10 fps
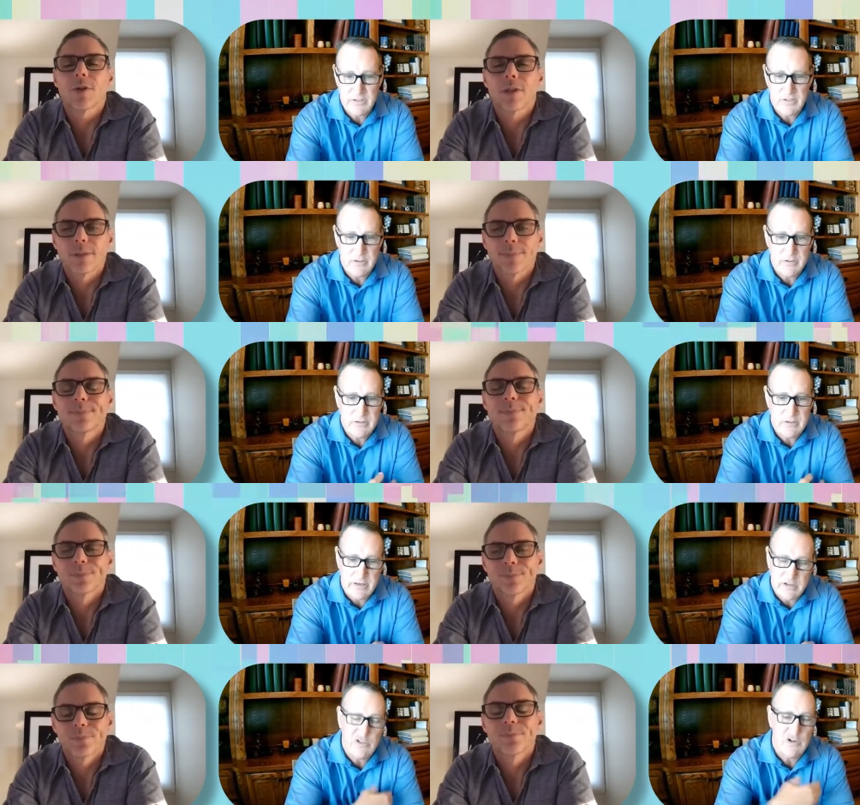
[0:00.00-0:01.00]
Speaker 1: issues
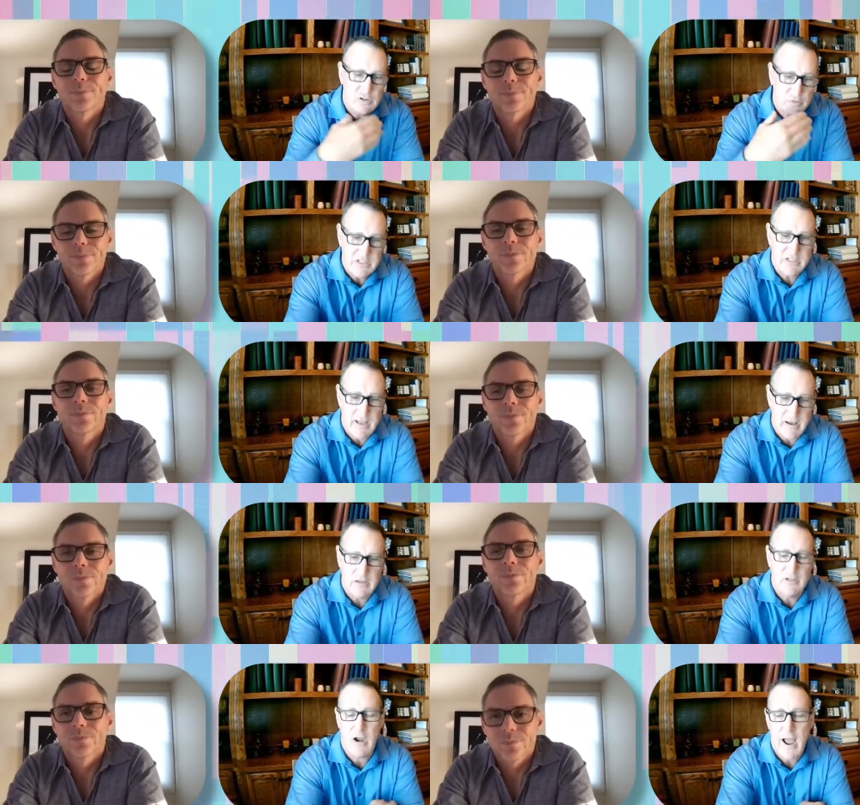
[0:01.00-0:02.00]
and ensures we stay
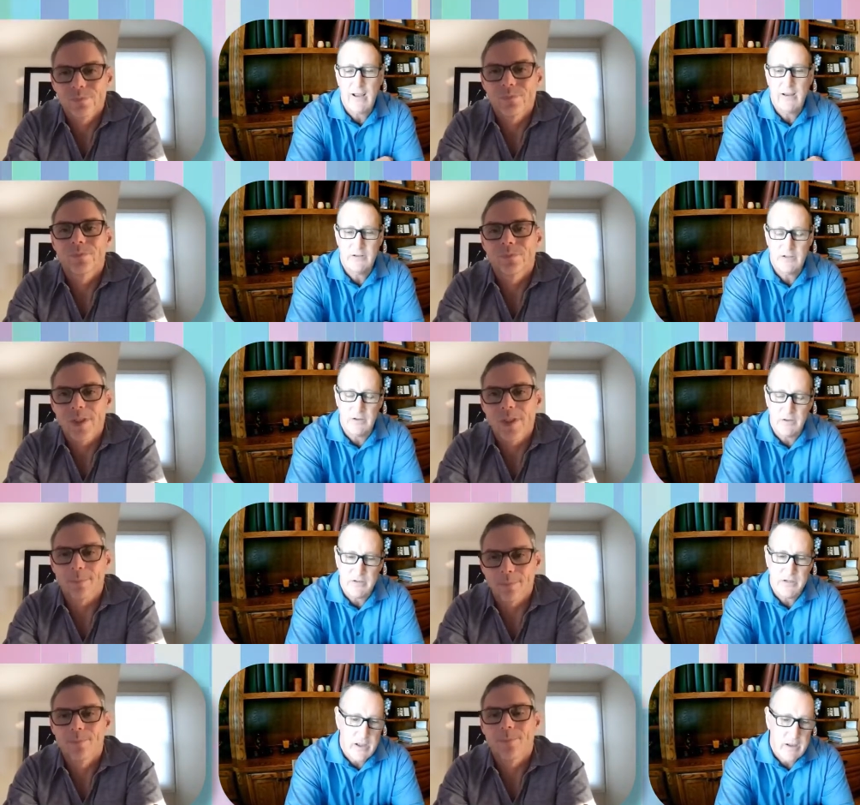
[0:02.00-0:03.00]
on track. So
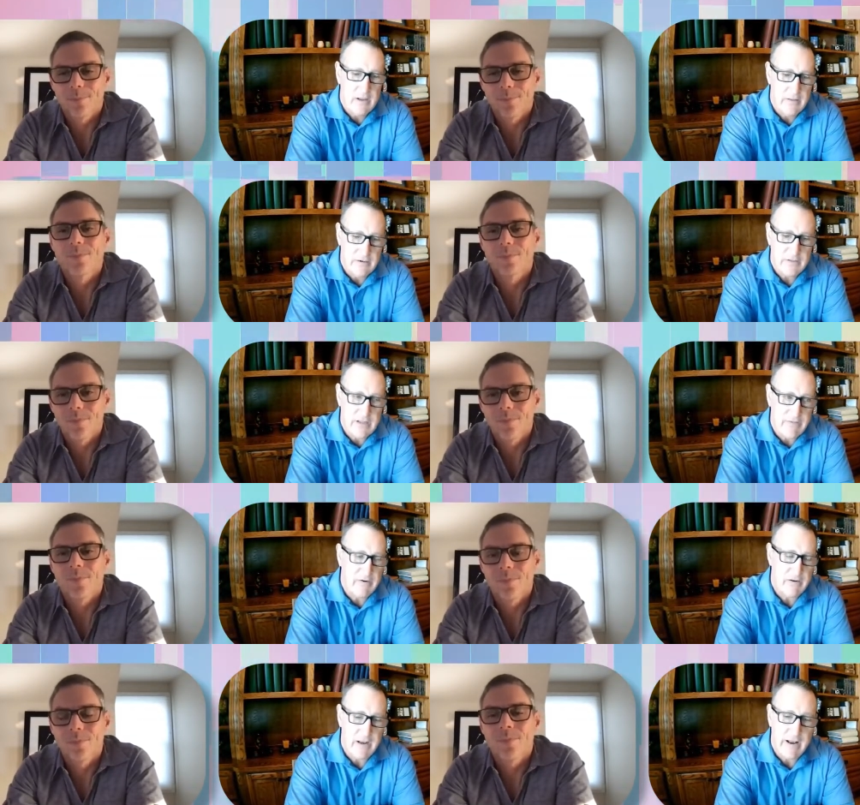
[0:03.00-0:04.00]
there's there's
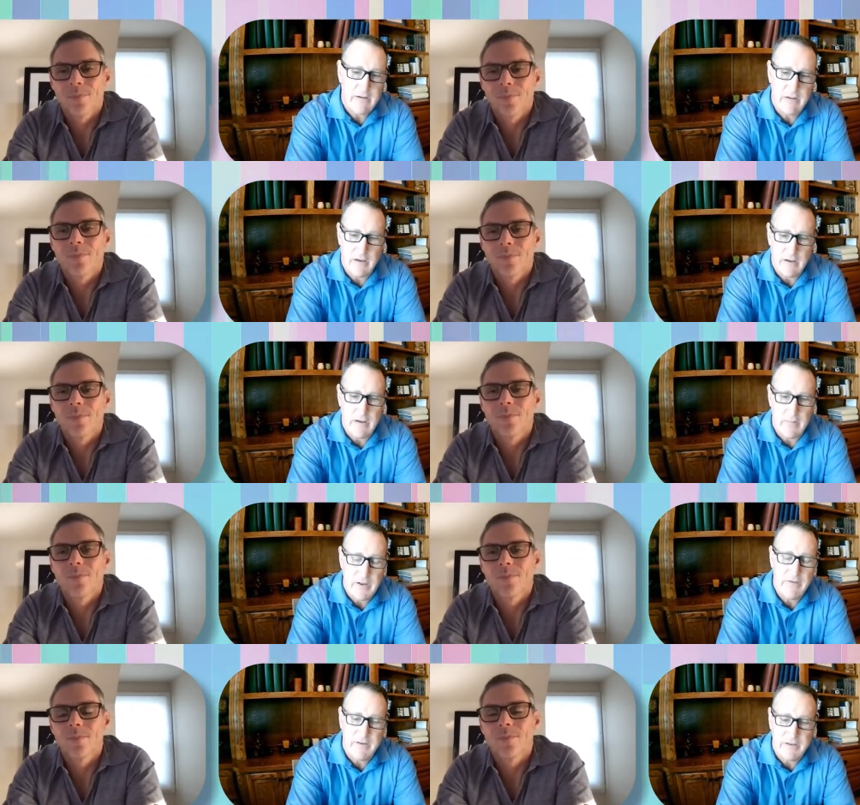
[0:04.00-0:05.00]
definitely an out, uh, a
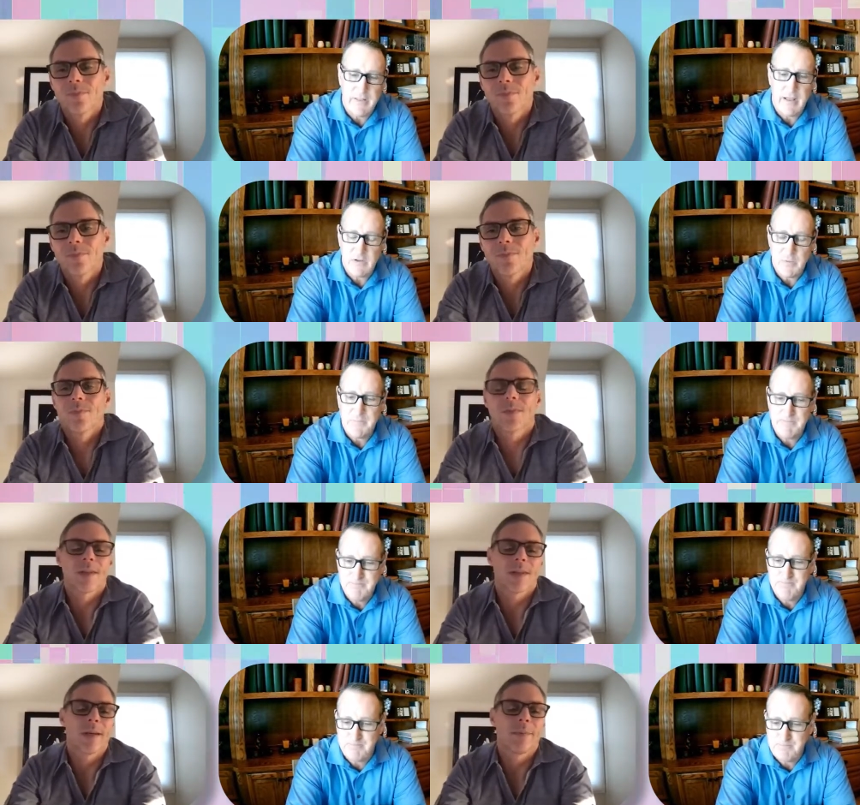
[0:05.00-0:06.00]
benefit to that as well.
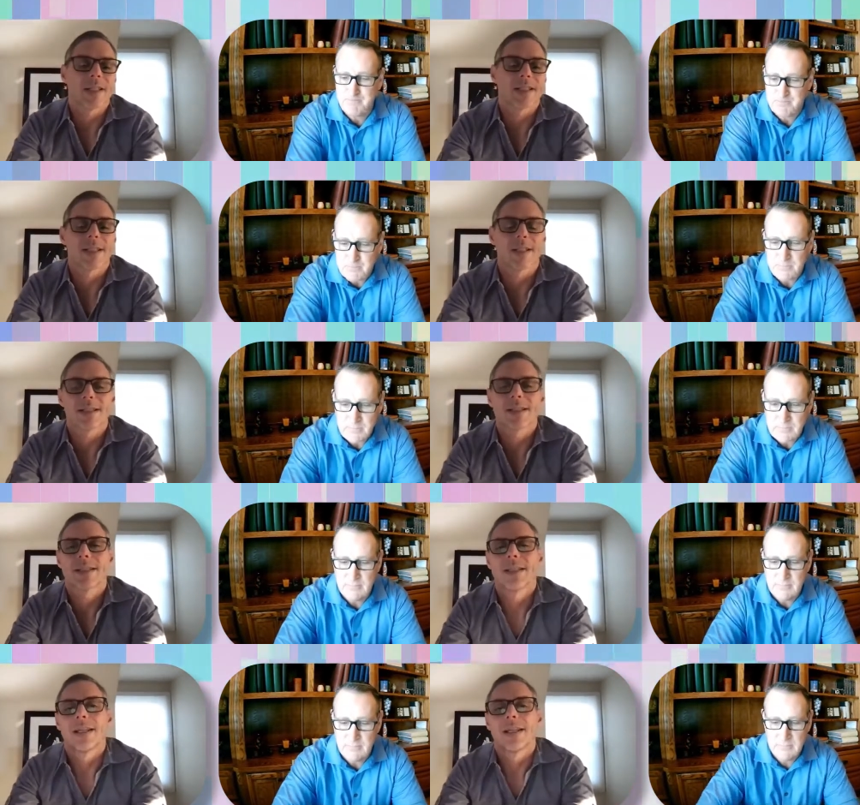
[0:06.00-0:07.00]
Speaker 2: That makes
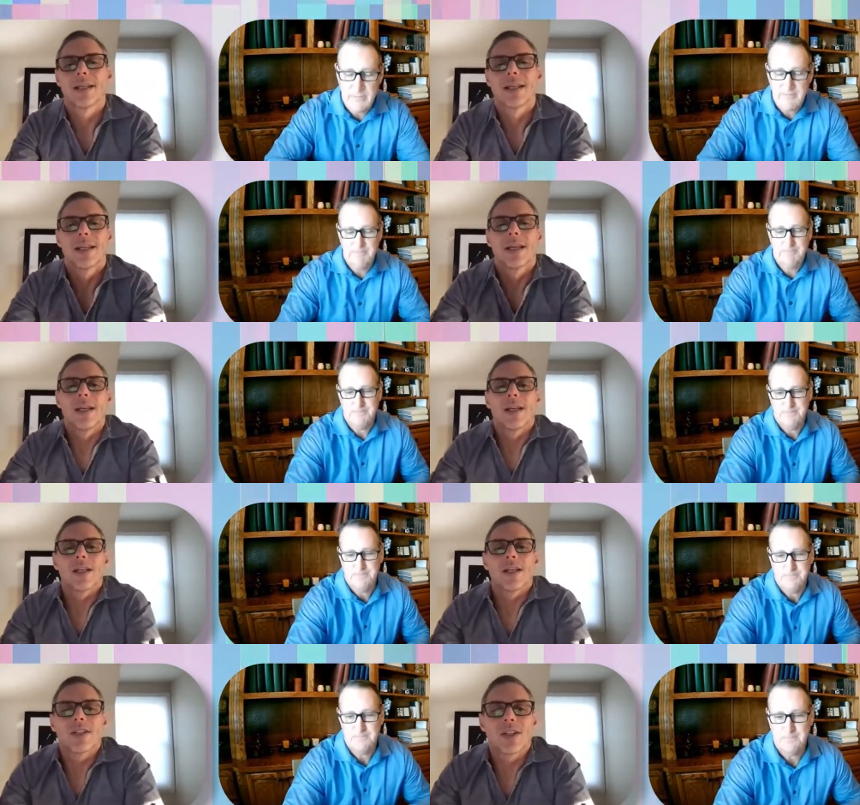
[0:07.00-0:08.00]
sense. Yeah.
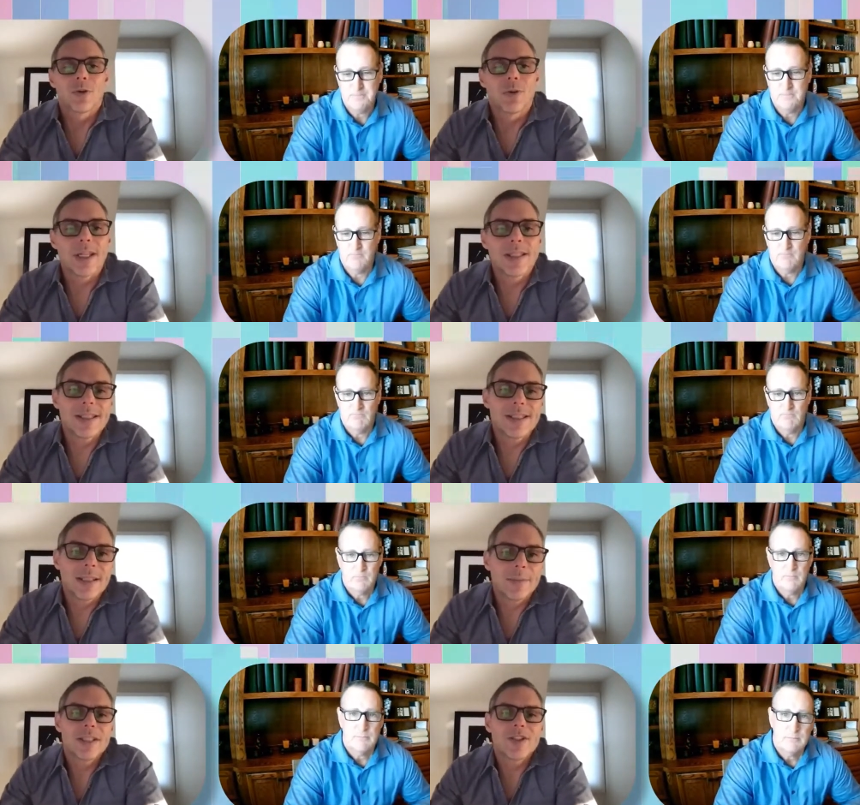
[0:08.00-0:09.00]
So is this
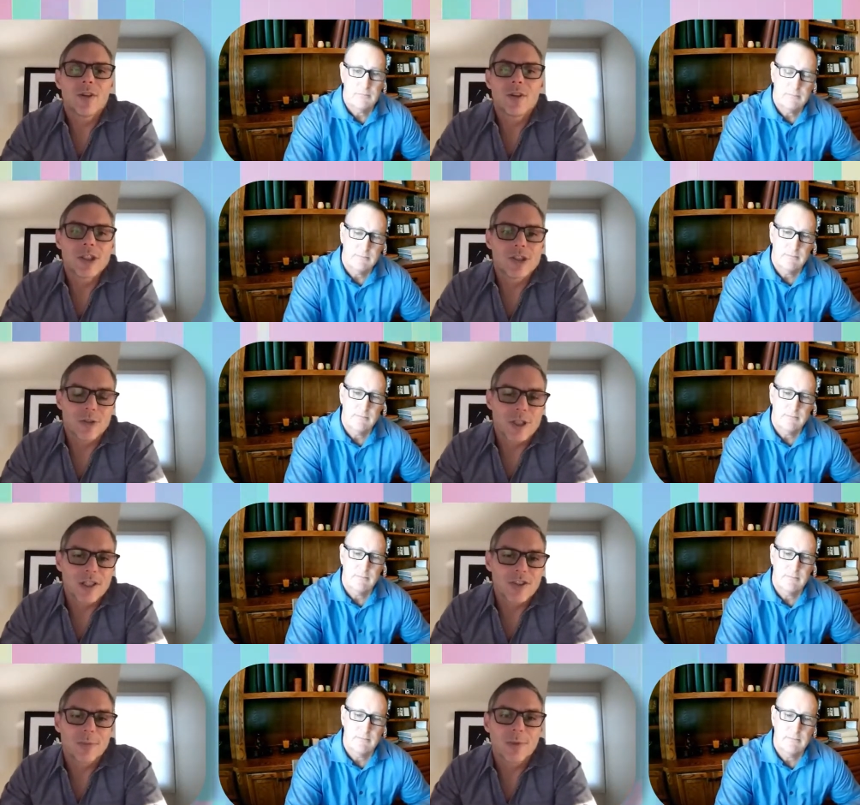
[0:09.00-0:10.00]
limited to only certain
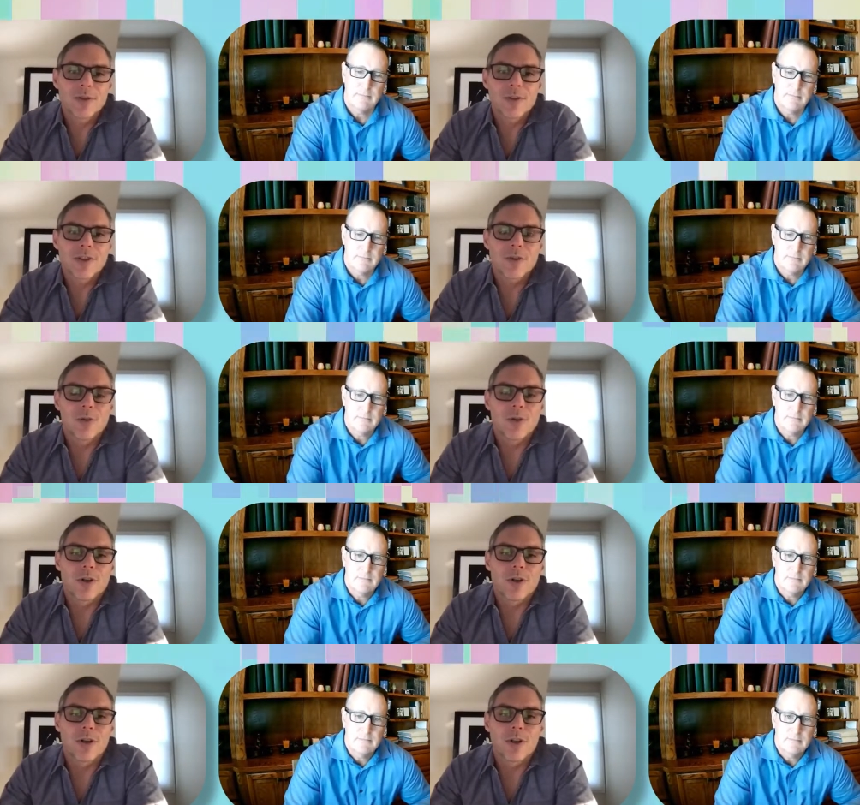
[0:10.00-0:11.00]
customers
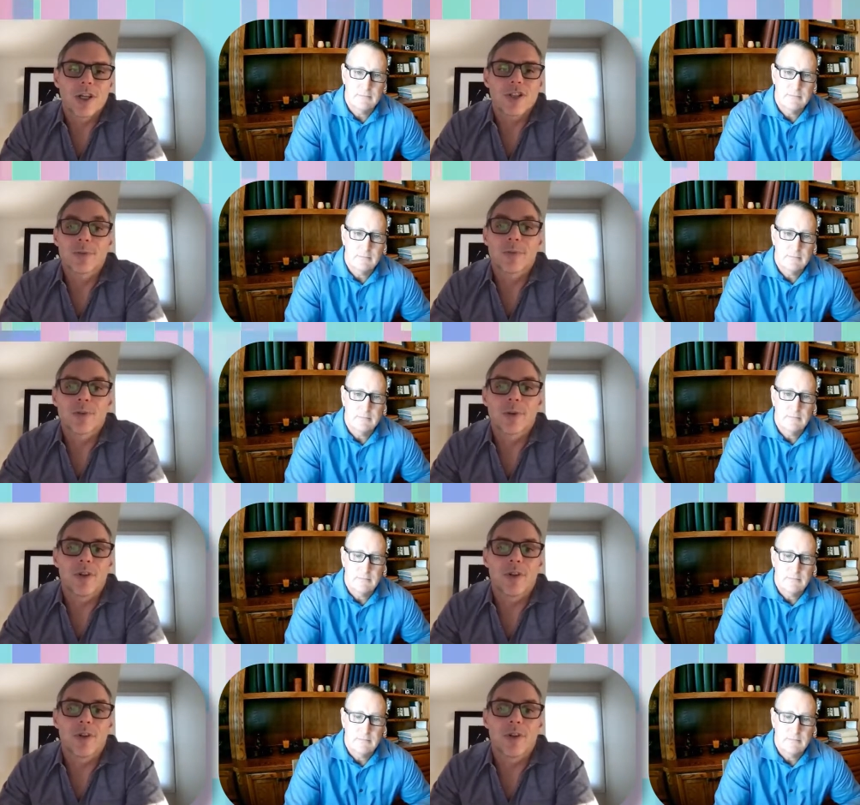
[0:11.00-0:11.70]
or customers with